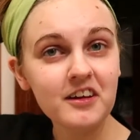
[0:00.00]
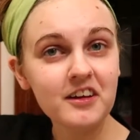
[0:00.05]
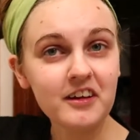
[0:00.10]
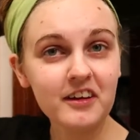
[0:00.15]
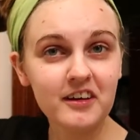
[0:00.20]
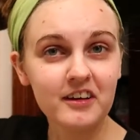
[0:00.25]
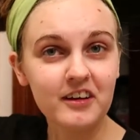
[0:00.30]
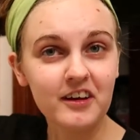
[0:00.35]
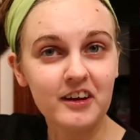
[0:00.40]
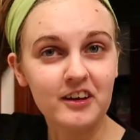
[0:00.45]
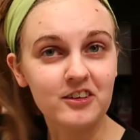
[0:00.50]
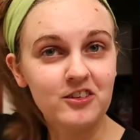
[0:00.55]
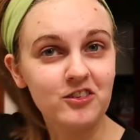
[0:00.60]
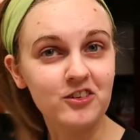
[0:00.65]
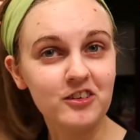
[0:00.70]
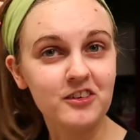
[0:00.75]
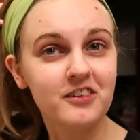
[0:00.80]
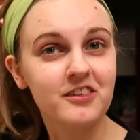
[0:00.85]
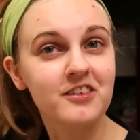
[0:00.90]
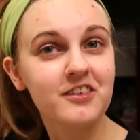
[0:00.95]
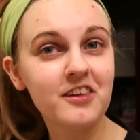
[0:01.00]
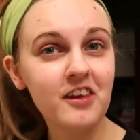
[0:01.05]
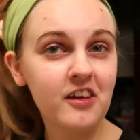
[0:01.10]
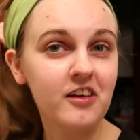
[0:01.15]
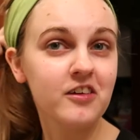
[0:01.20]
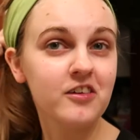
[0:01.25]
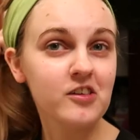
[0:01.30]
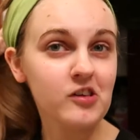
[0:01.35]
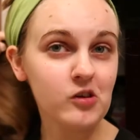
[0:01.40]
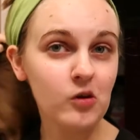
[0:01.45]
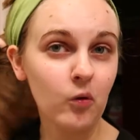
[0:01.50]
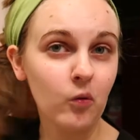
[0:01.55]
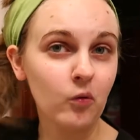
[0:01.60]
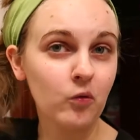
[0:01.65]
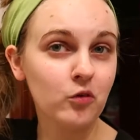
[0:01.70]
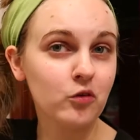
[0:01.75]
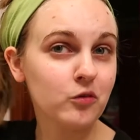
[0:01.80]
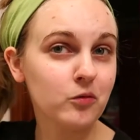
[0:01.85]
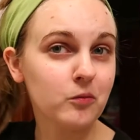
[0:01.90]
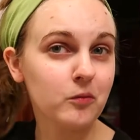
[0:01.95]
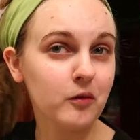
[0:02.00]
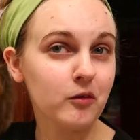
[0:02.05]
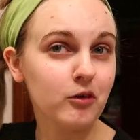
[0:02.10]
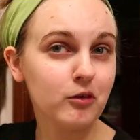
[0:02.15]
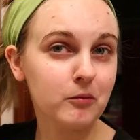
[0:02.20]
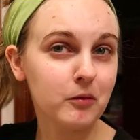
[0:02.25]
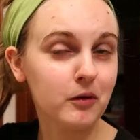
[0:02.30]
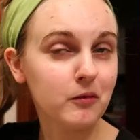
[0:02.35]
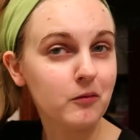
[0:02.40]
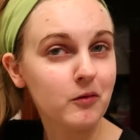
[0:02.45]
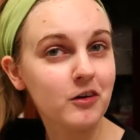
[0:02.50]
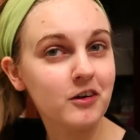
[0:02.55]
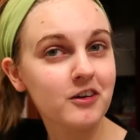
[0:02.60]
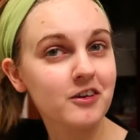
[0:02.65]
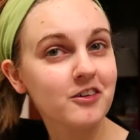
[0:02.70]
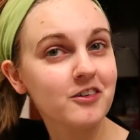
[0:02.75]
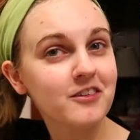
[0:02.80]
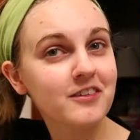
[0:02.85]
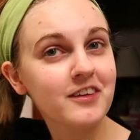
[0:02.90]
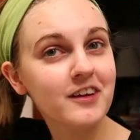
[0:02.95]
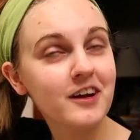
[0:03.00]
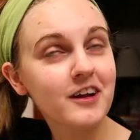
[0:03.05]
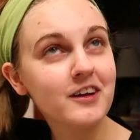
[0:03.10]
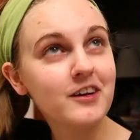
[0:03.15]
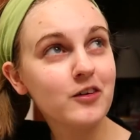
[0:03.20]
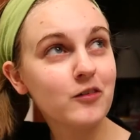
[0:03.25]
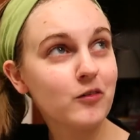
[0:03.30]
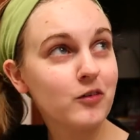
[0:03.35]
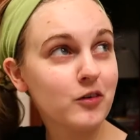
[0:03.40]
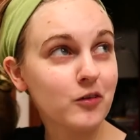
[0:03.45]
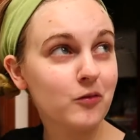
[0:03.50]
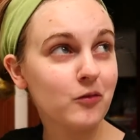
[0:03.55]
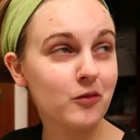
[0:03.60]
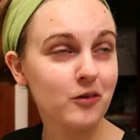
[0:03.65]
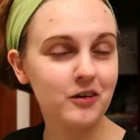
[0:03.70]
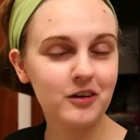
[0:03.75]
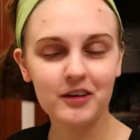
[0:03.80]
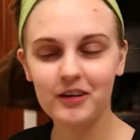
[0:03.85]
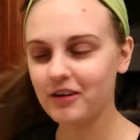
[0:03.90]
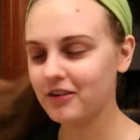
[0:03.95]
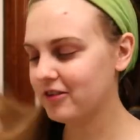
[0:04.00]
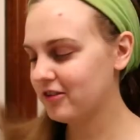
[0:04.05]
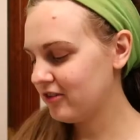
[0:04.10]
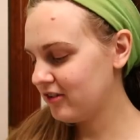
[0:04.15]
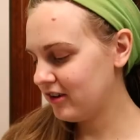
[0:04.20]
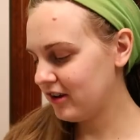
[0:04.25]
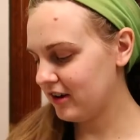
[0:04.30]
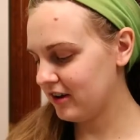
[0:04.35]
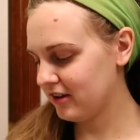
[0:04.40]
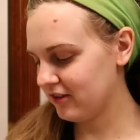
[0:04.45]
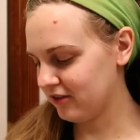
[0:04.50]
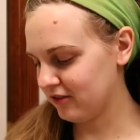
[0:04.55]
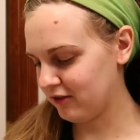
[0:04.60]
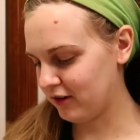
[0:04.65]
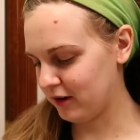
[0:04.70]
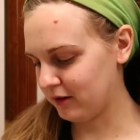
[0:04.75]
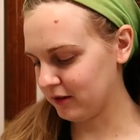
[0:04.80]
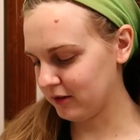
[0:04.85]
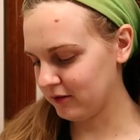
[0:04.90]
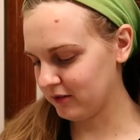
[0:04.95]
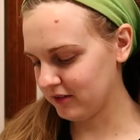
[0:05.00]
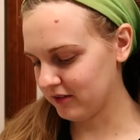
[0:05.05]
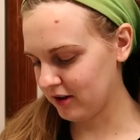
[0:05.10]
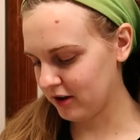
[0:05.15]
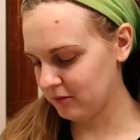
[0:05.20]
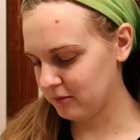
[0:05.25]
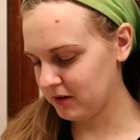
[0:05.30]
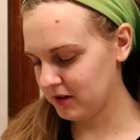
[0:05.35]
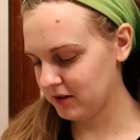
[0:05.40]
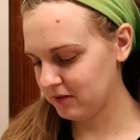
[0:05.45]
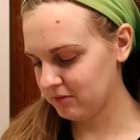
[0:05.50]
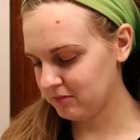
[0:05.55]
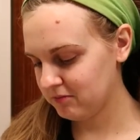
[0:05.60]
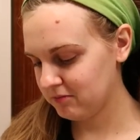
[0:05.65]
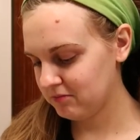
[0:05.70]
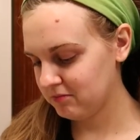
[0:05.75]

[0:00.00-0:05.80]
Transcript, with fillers: Like I just told one of my workers that I didn't want to work yesterday because family was coming,